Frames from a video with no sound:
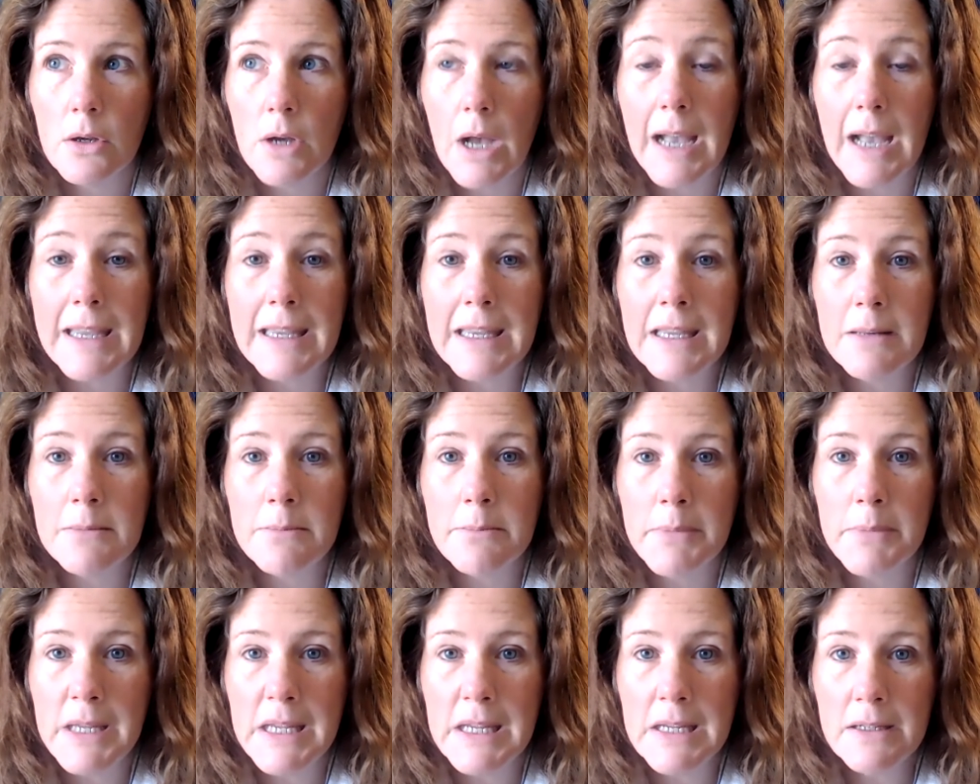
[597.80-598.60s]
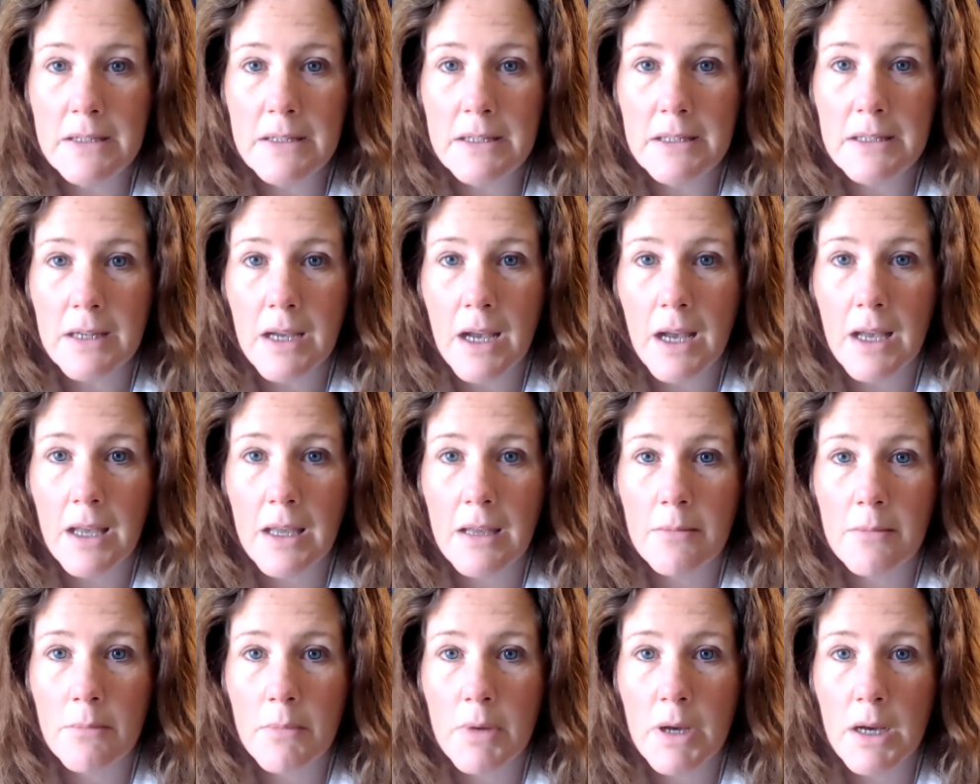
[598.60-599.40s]
I eat meat.
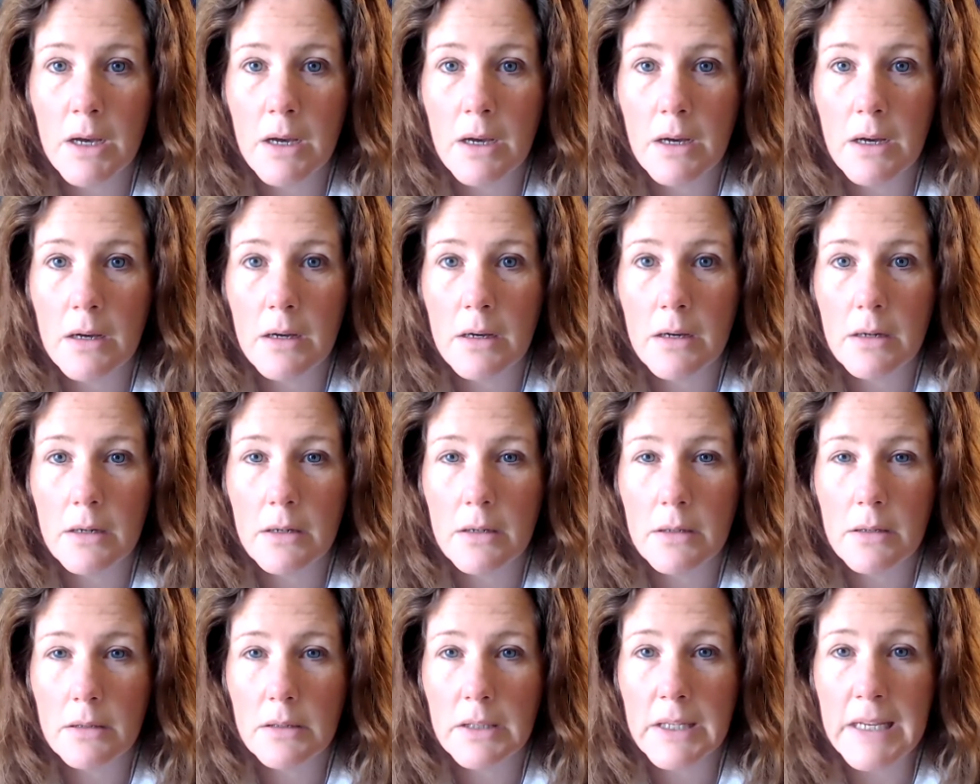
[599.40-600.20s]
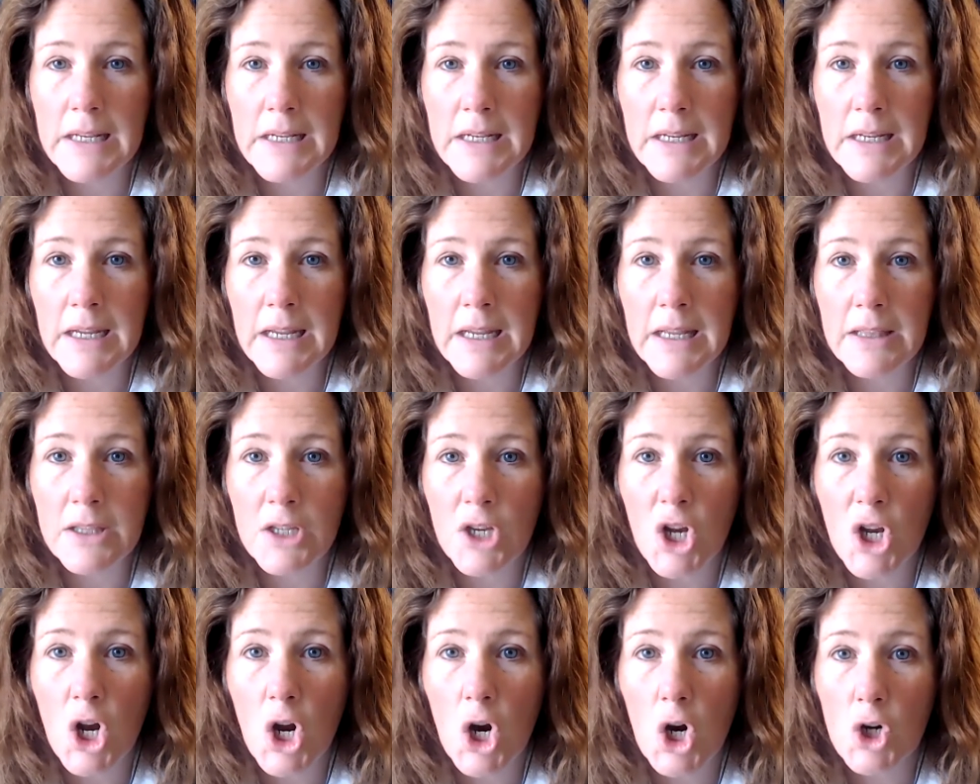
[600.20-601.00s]
I'm leaning in
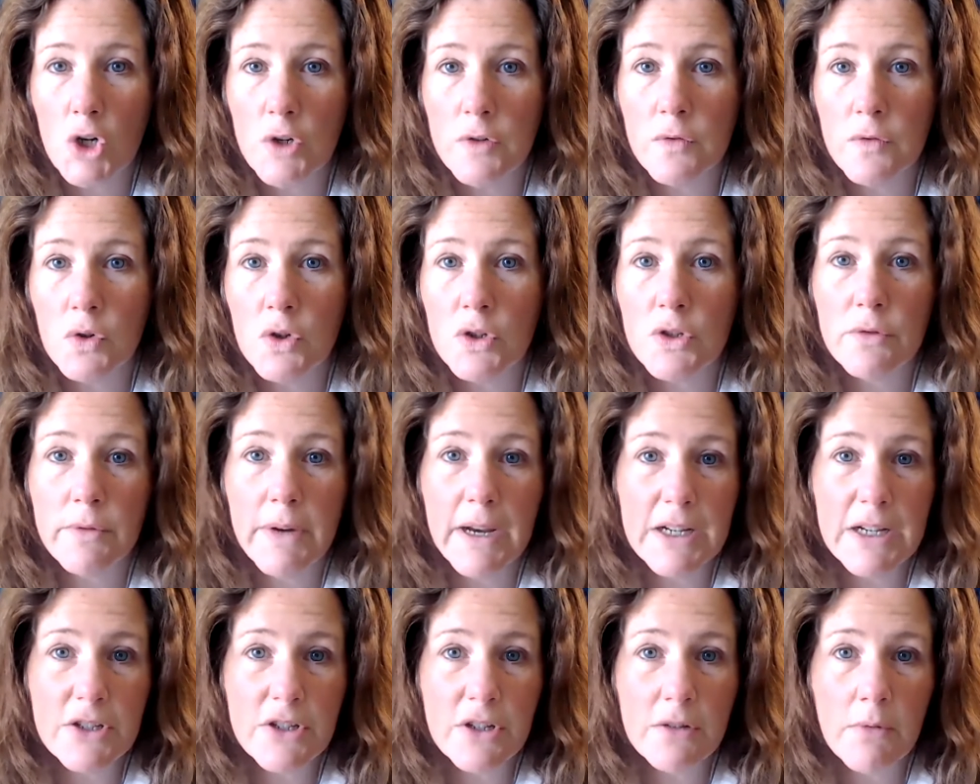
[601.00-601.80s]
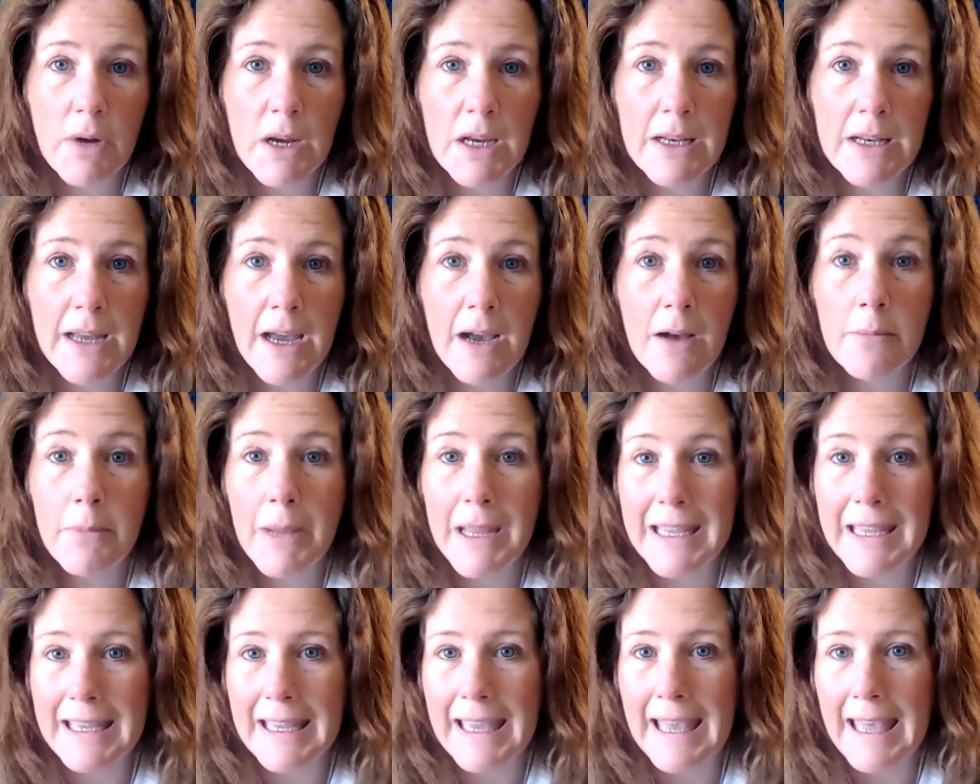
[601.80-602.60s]
the carnivore direction right now.
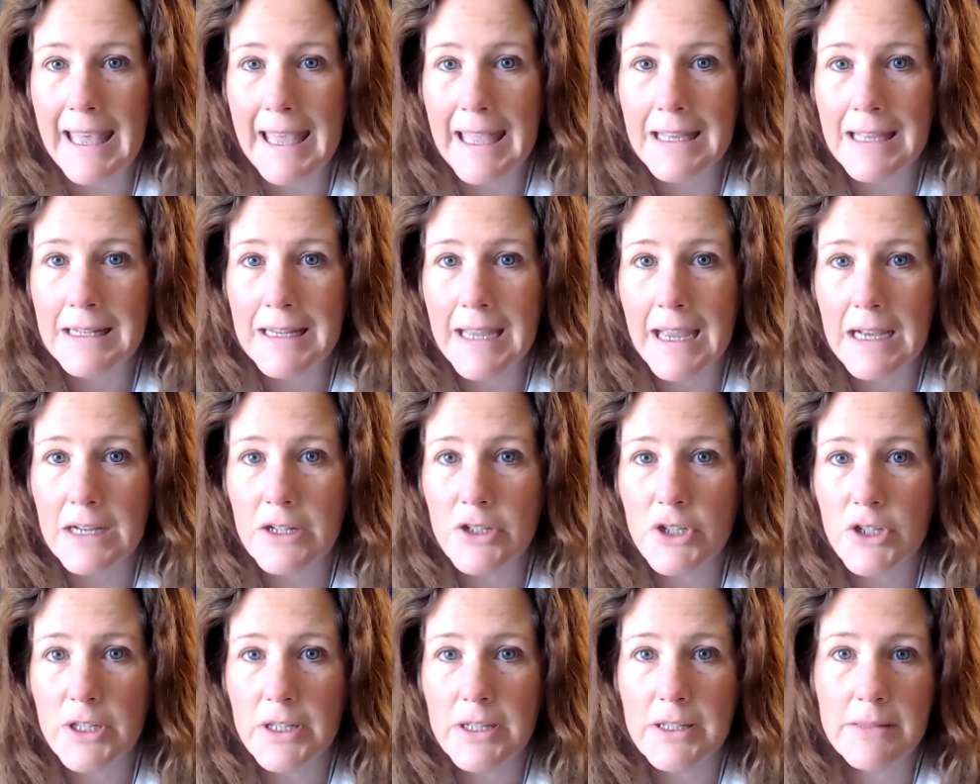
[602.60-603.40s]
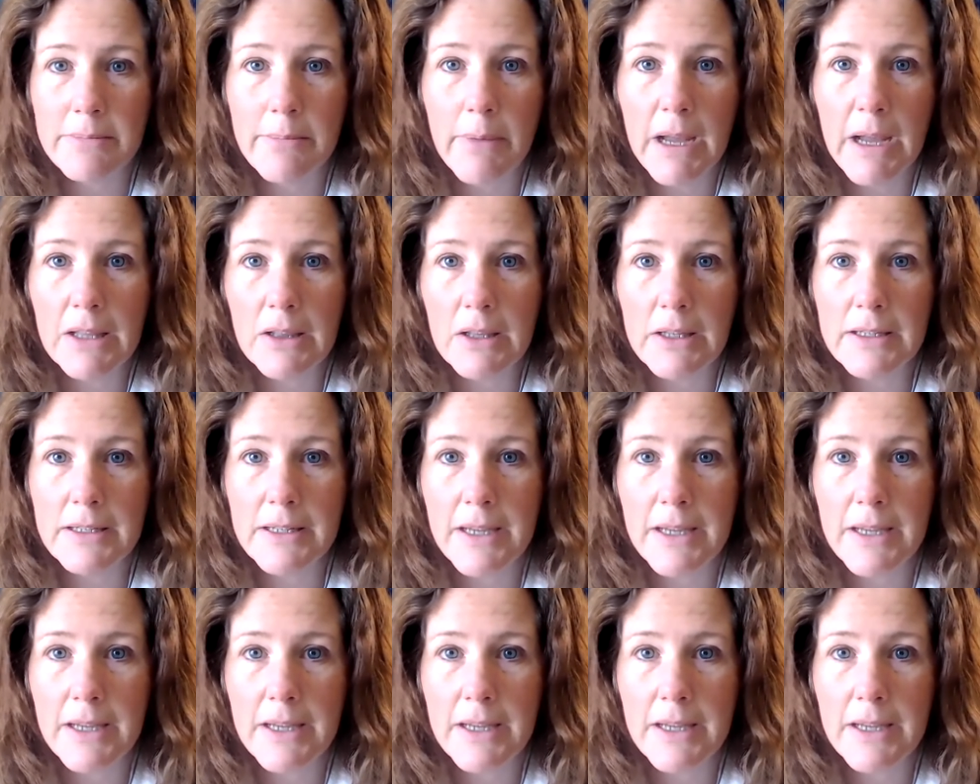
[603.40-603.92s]
My cat actually is mildly